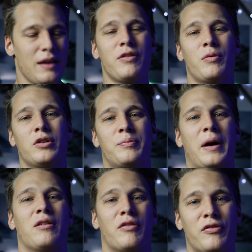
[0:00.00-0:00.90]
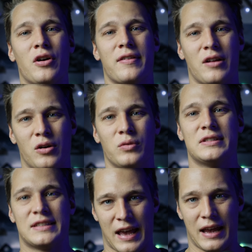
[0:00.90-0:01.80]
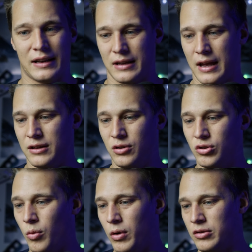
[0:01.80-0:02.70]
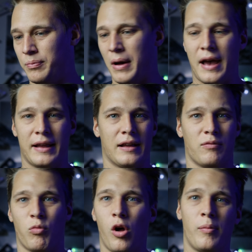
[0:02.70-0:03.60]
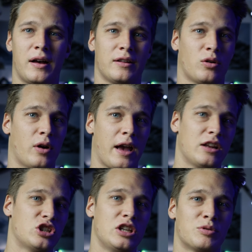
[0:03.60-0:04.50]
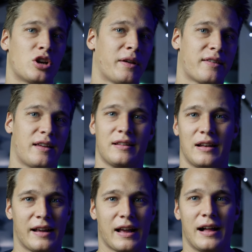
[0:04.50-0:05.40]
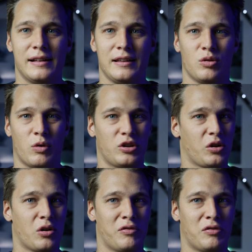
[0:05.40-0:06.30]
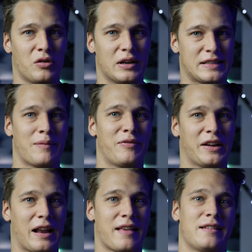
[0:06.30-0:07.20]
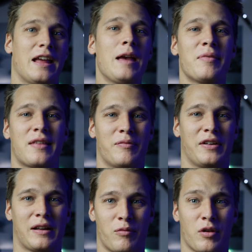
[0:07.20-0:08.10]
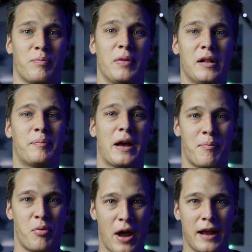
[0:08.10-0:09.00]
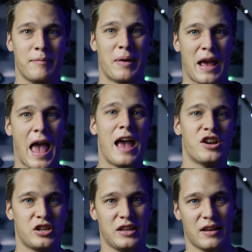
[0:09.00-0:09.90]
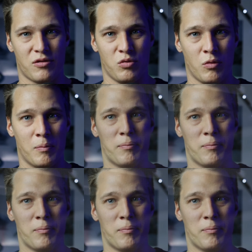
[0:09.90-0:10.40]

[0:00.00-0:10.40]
If you want to buy your first own skate and you don't want to buy it at Walmart or any cheap shopping center like Aldi, you want to go for something that has a name, something that was built by a brand, by any engineers who